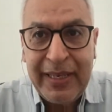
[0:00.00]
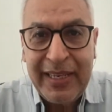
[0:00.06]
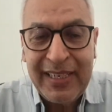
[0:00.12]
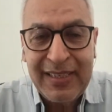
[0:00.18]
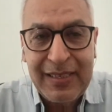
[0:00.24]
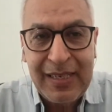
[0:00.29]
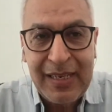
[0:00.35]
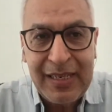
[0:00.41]

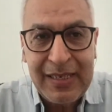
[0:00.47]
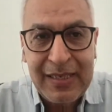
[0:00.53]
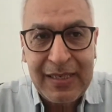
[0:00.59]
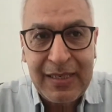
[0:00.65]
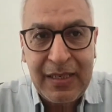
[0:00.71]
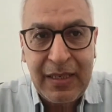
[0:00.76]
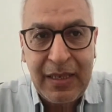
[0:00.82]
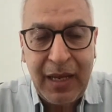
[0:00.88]
This
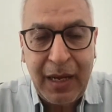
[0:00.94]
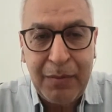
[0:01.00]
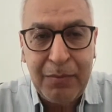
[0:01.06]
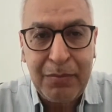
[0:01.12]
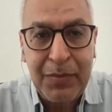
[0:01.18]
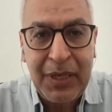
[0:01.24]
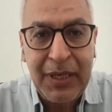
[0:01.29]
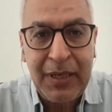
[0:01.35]
is,
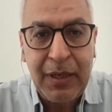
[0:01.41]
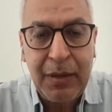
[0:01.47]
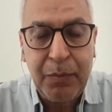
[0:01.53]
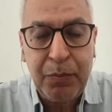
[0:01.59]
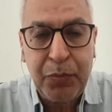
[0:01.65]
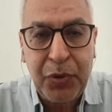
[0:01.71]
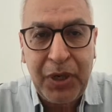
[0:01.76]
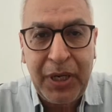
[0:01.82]
I'm
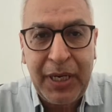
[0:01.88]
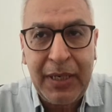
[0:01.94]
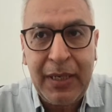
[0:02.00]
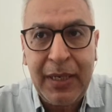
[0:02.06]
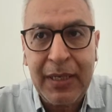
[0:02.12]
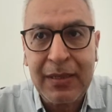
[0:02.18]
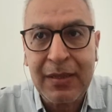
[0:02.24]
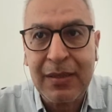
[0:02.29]

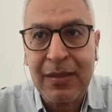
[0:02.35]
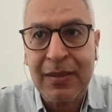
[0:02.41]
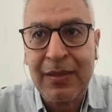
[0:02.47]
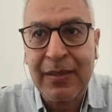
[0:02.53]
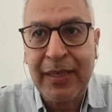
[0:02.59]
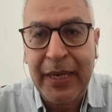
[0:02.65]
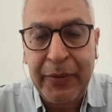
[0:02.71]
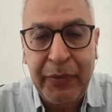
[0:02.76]
putting this
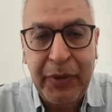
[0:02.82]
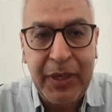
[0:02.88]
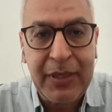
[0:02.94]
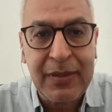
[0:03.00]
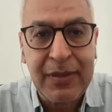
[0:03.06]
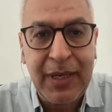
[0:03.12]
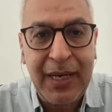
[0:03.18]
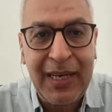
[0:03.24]

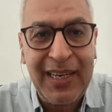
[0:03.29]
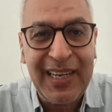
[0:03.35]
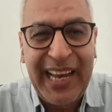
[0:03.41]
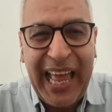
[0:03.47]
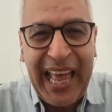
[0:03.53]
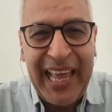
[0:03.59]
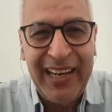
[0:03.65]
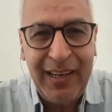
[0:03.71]
series in
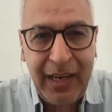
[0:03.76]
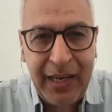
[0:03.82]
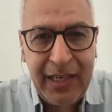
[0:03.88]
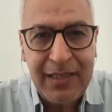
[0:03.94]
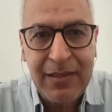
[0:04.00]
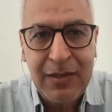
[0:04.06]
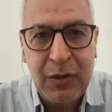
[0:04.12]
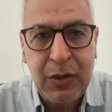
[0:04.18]

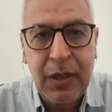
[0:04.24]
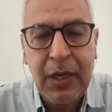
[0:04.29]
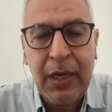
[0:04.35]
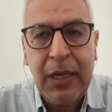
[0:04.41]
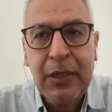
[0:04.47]
analyst.